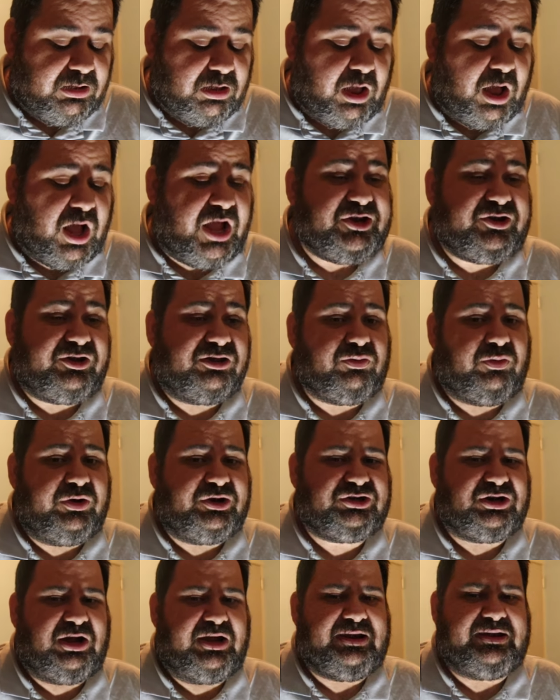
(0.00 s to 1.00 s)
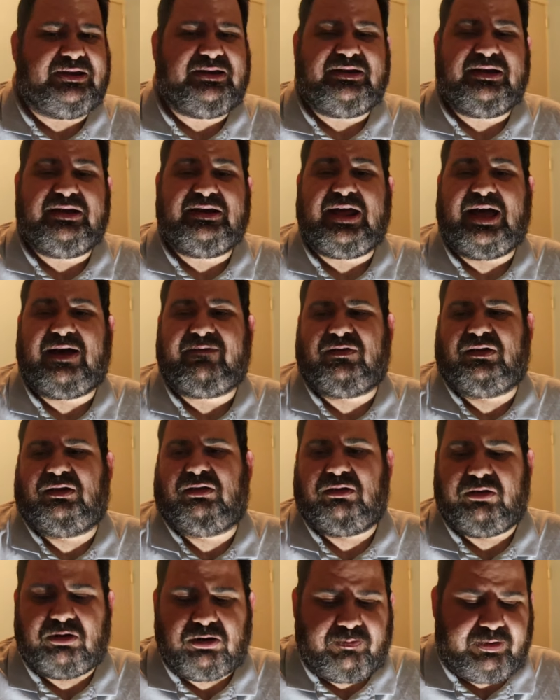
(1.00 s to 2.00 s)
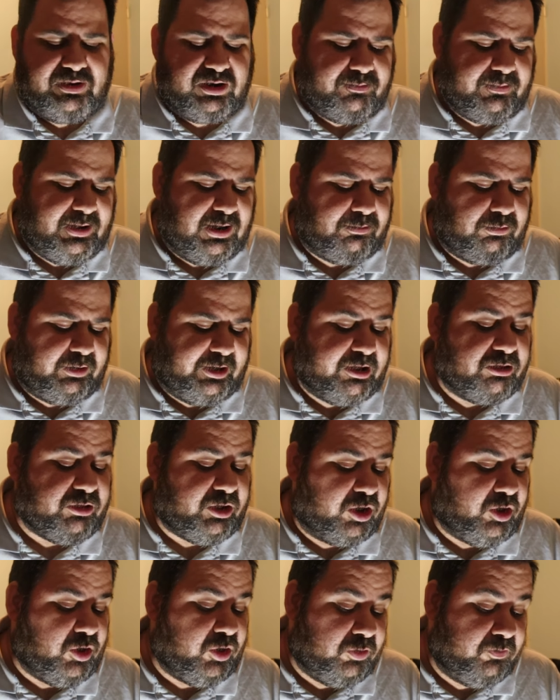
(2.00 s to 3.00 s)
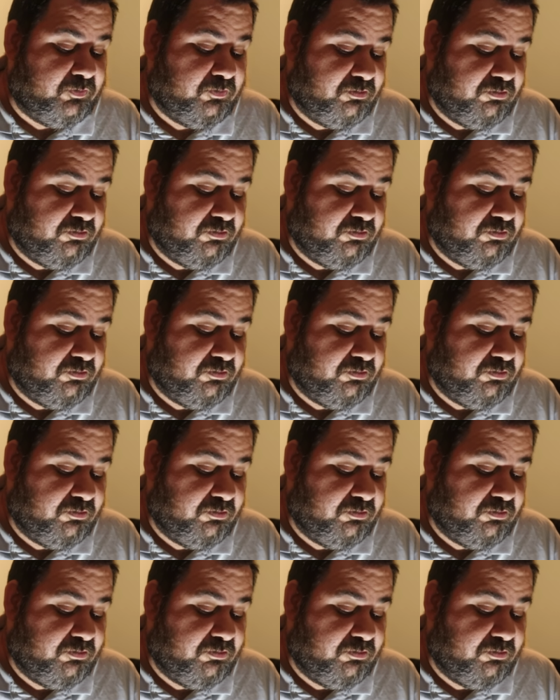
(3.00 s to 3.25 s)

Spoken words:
I just wish I did have a little bit of memory, though.